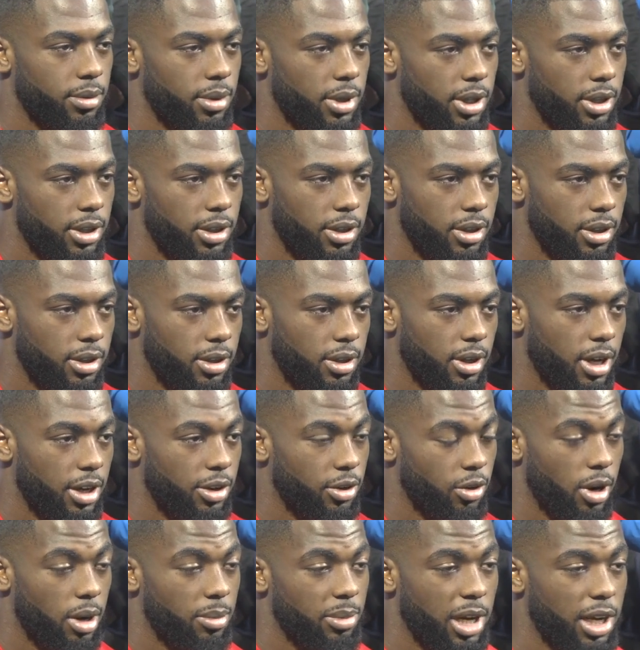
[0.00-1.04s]
And I
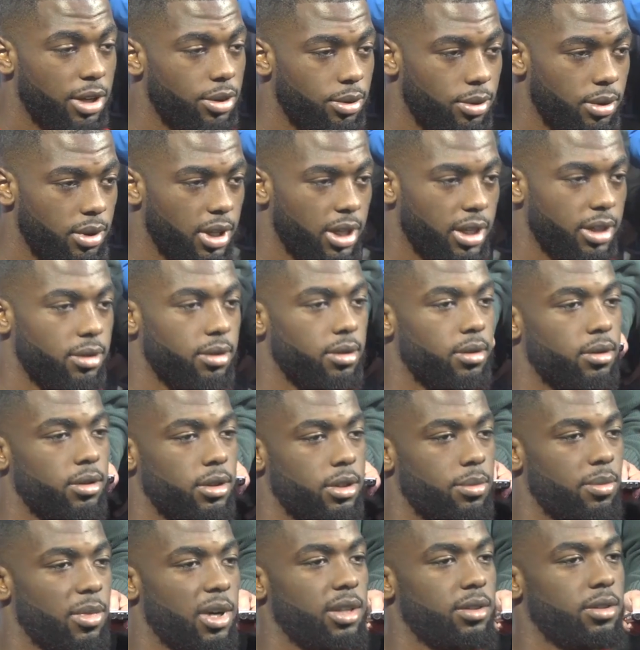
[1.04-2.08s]
know I'm not doing that
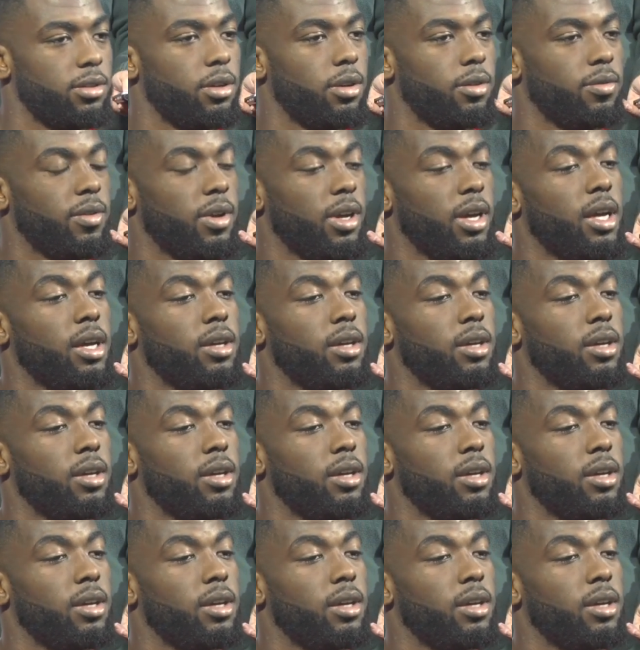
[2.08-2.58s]
to myself.